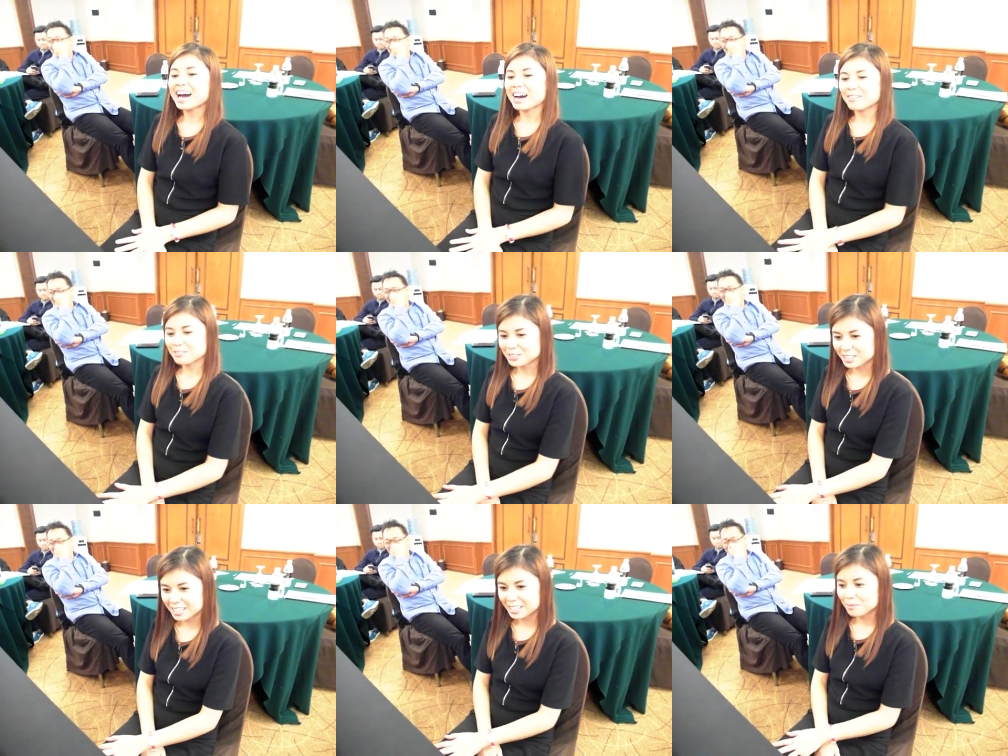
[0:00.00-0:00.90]

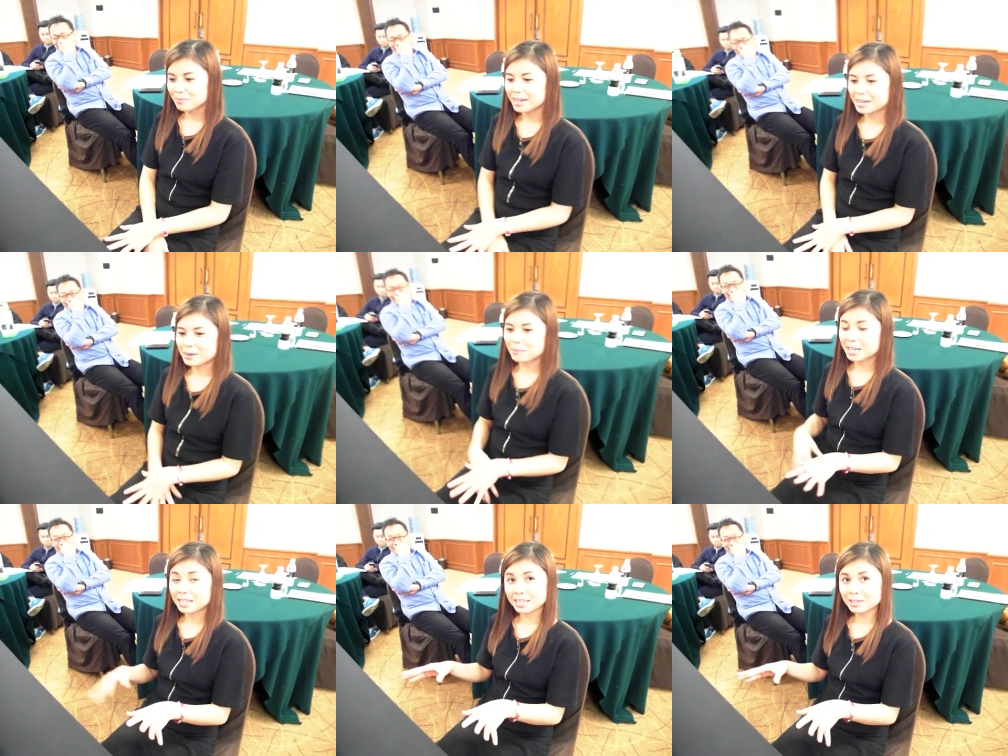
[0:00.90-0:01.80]
unfortunately,
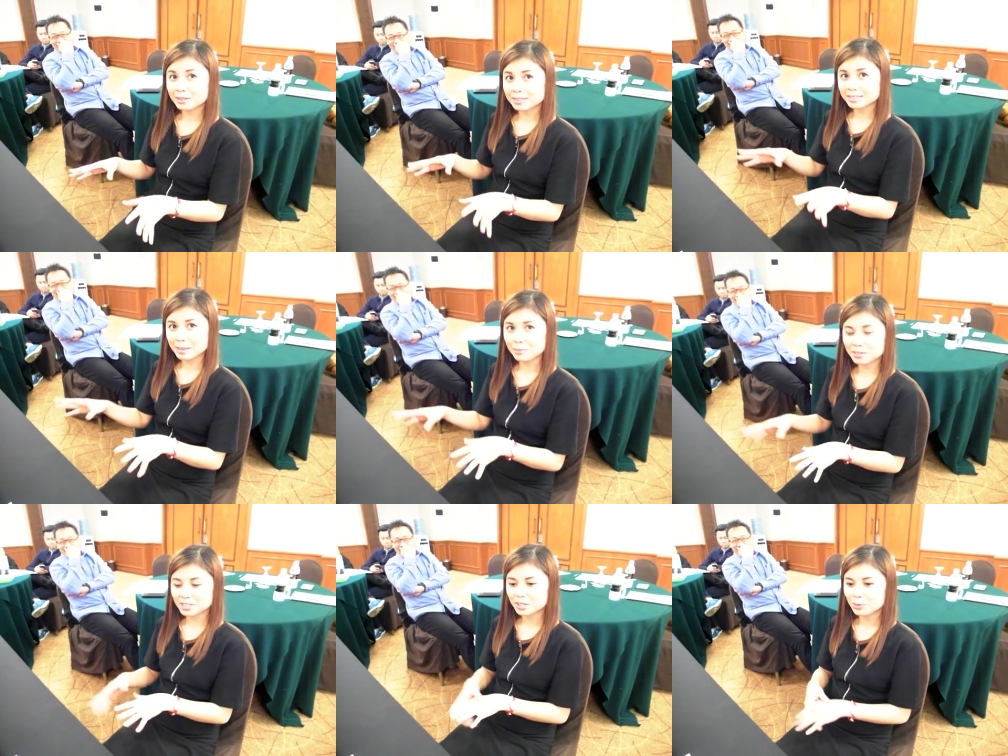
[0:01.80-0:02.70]
my colleague, same
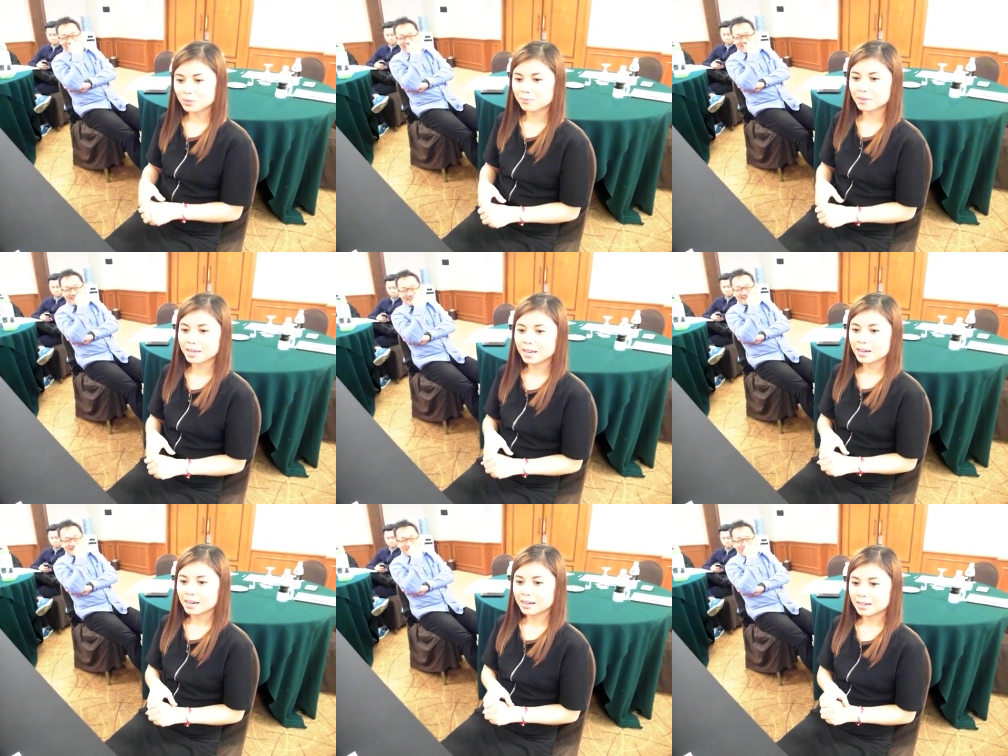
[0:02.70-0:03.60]
position with me,
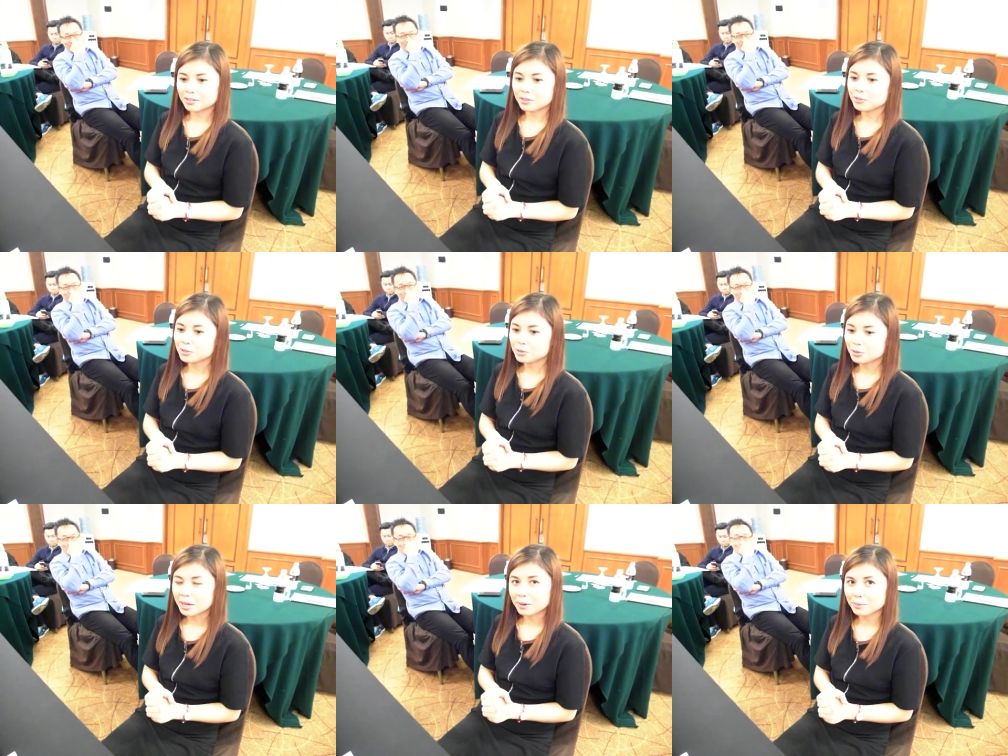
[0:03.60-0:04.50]
refused
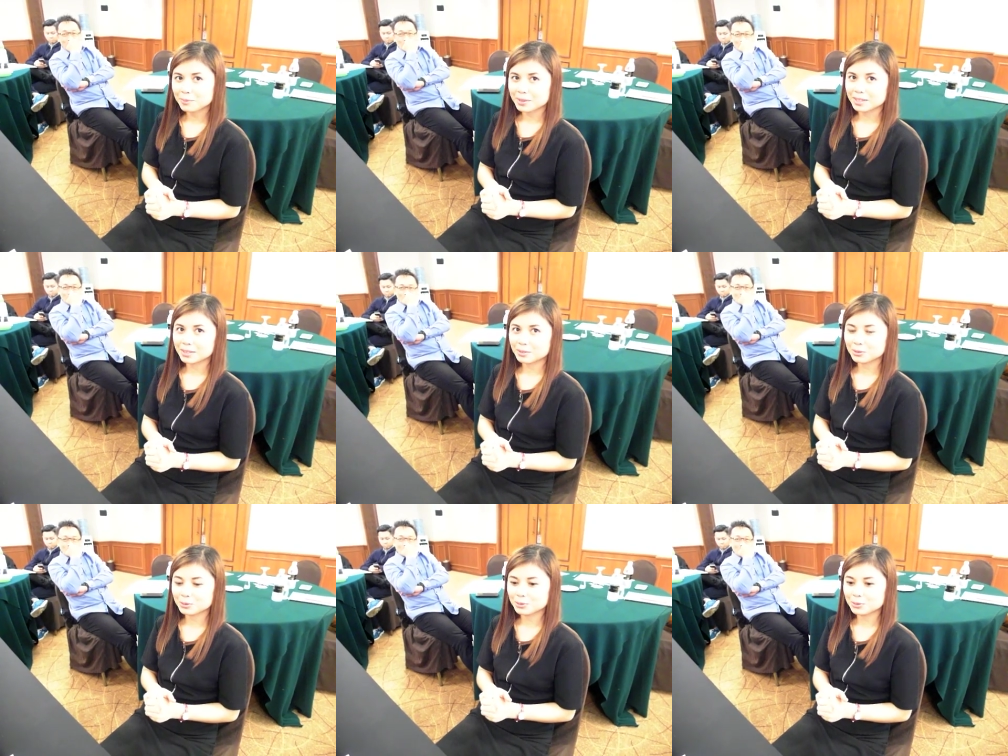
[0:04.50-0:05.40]
to help me
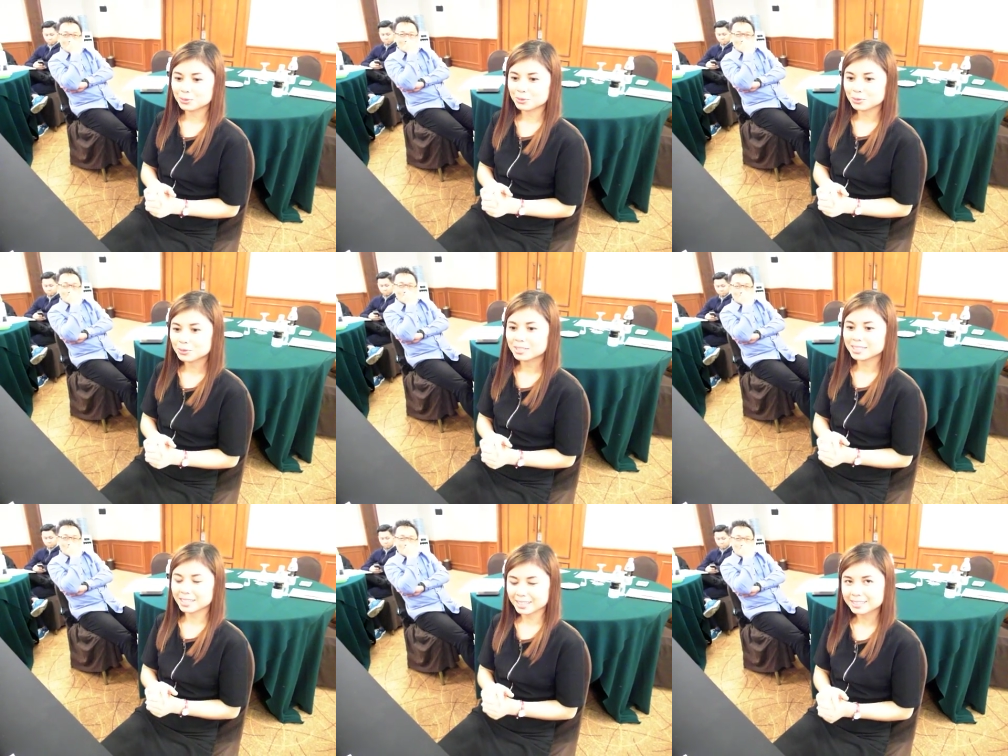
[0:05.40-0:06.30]
to do
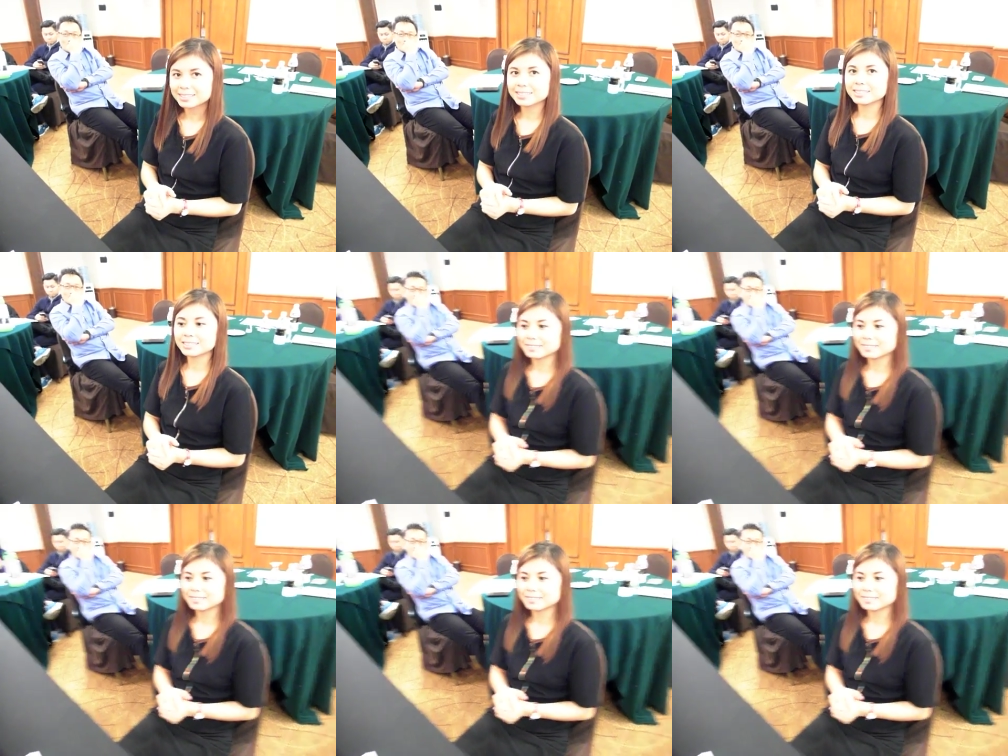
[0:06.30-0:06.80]
the task.